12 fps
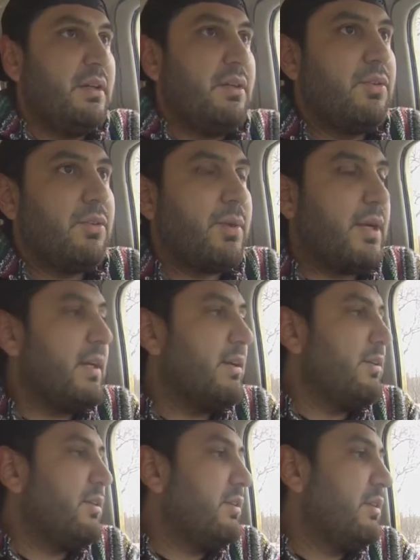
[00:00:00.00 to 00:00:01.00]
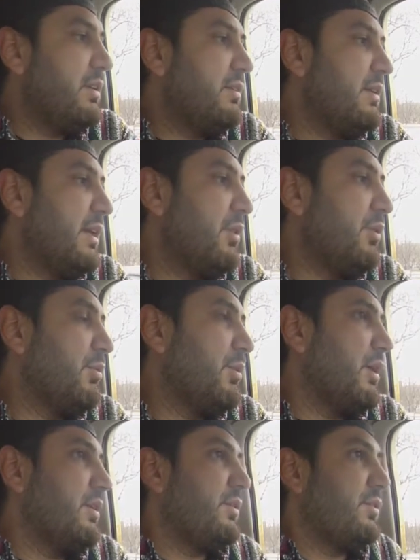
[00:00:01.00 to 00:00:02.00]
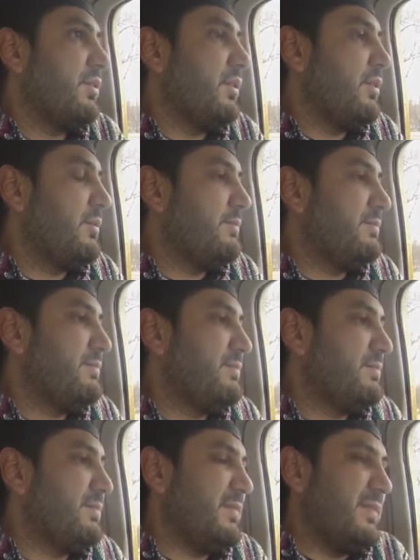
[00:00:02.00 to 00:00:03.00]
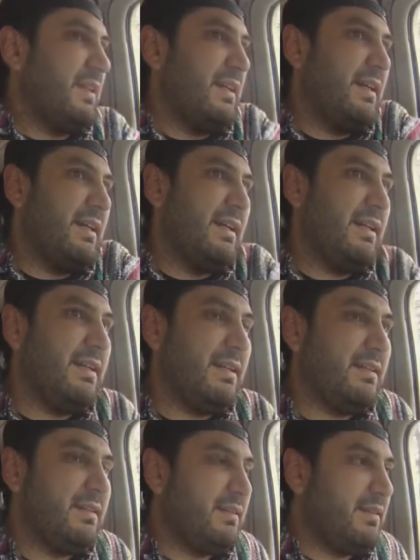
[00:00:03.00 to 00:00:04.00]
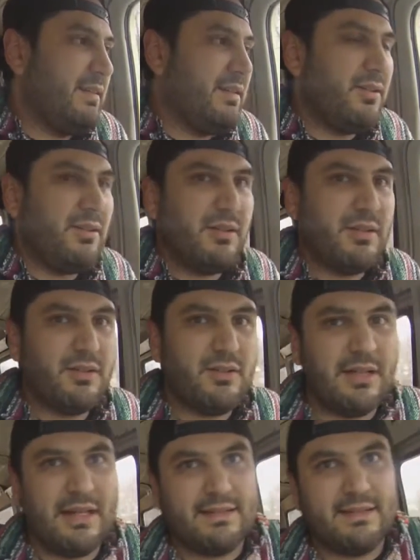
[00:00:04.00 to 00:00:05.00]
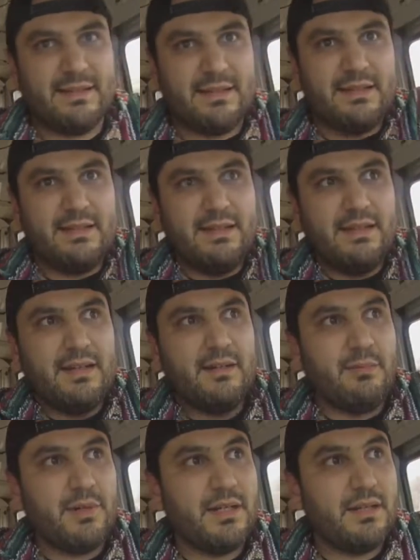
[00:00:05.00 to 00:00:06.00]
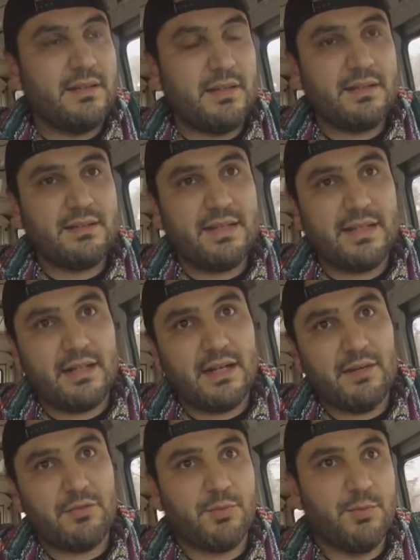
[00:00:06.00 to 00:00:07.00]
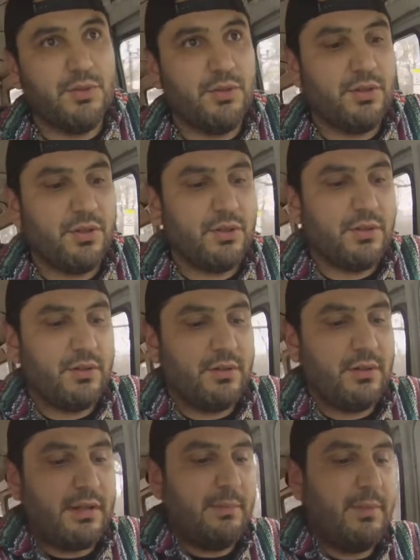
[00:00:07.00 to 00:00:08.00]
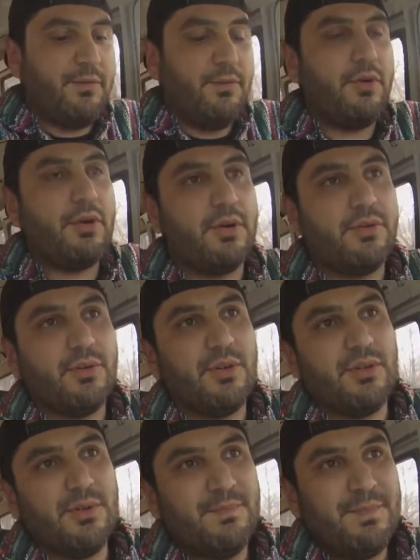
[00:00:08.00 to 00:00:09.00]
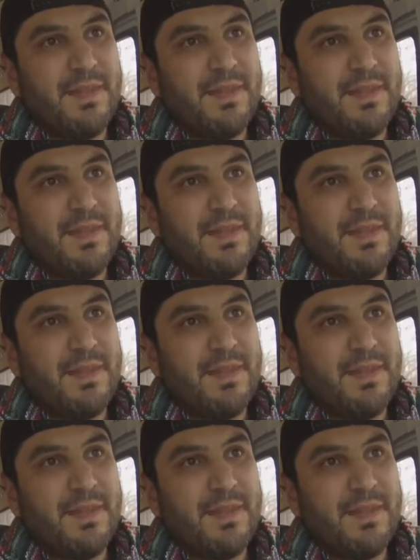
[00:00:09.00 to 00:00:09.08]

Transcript: So right now, let's see how it runs. So yeah, it's still a little hesitant, but it does take off smoother than before. So